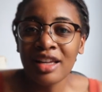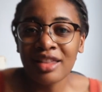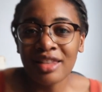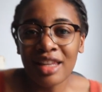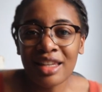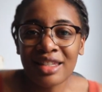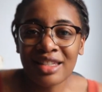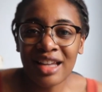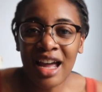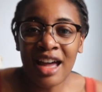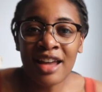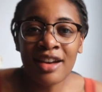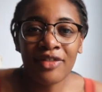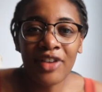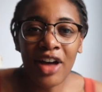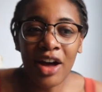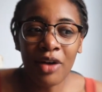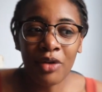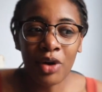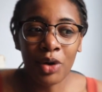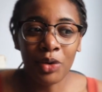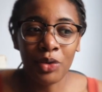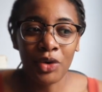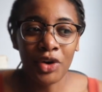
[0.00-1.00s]
that's kind of
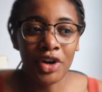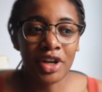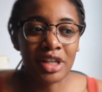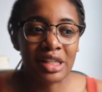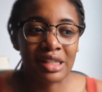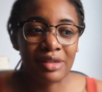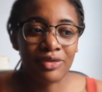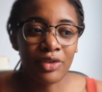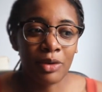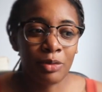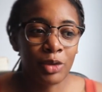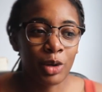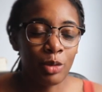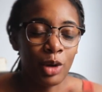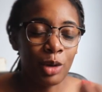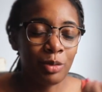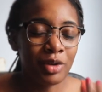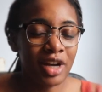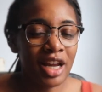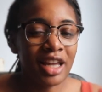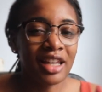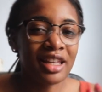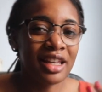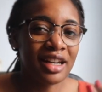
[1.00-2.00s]
how it works from the
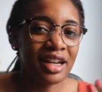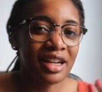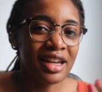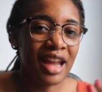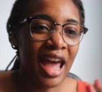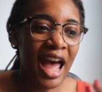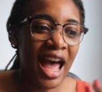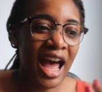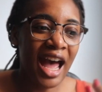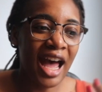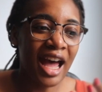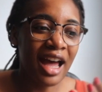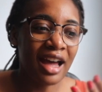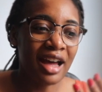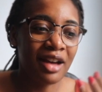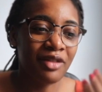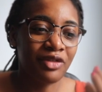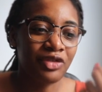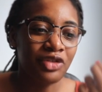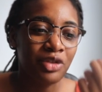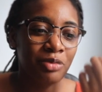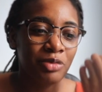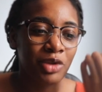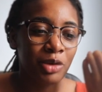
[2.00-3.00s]
moment I get an ad,
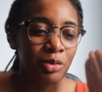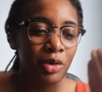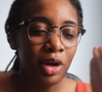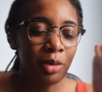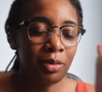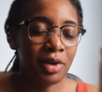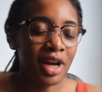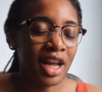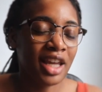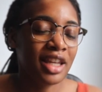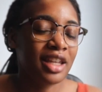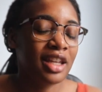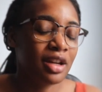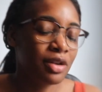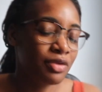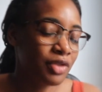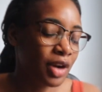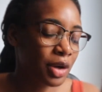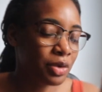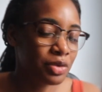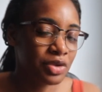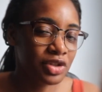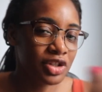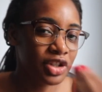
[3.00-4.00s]
from the moment I get a
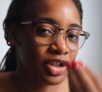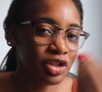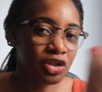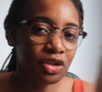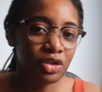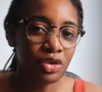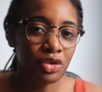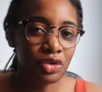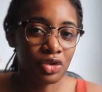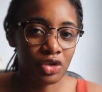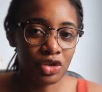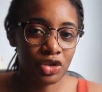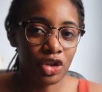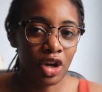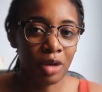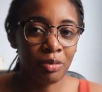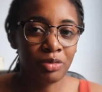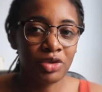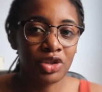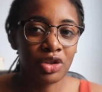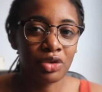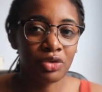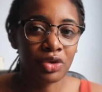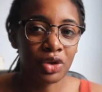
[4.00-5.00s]
requisition or a
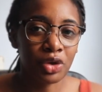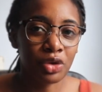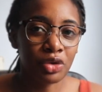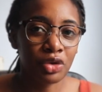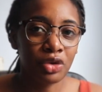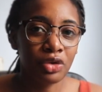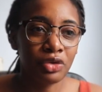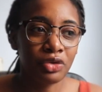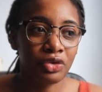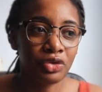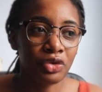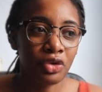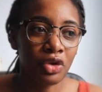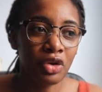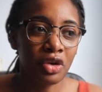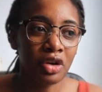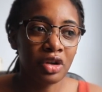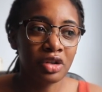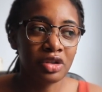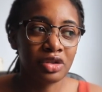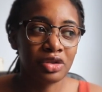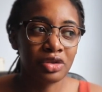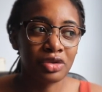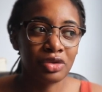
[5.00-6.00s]
job to recruit
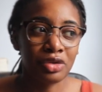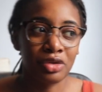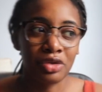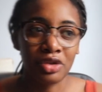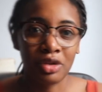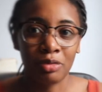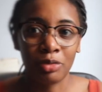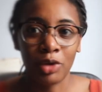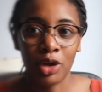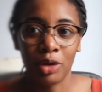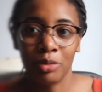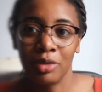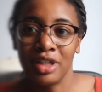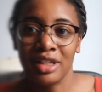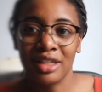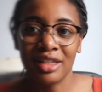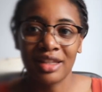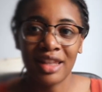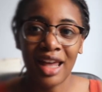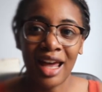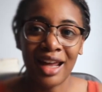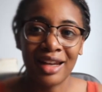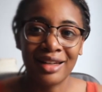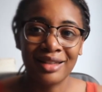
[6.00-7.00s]
for, to the moment
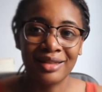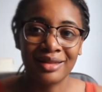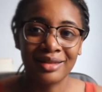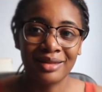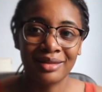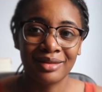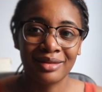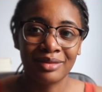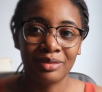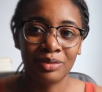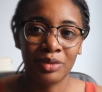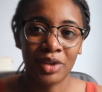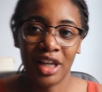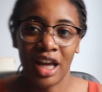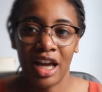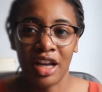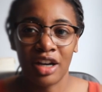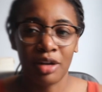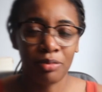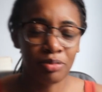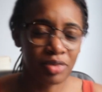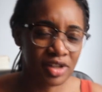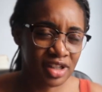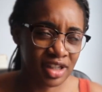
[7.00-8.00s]
that we
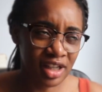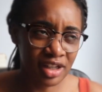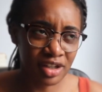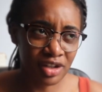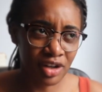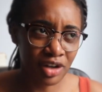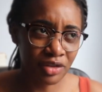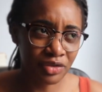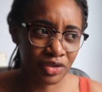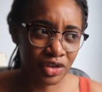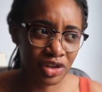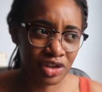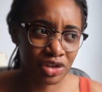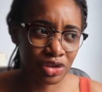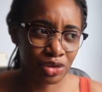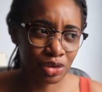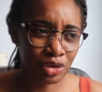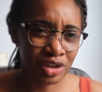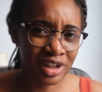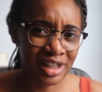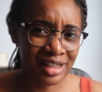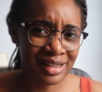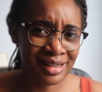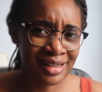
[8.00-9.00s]
kind of present our first
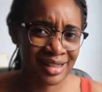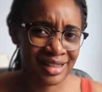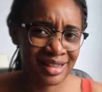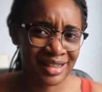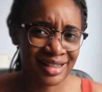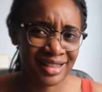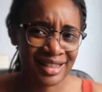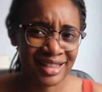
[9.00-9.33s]
shortlist.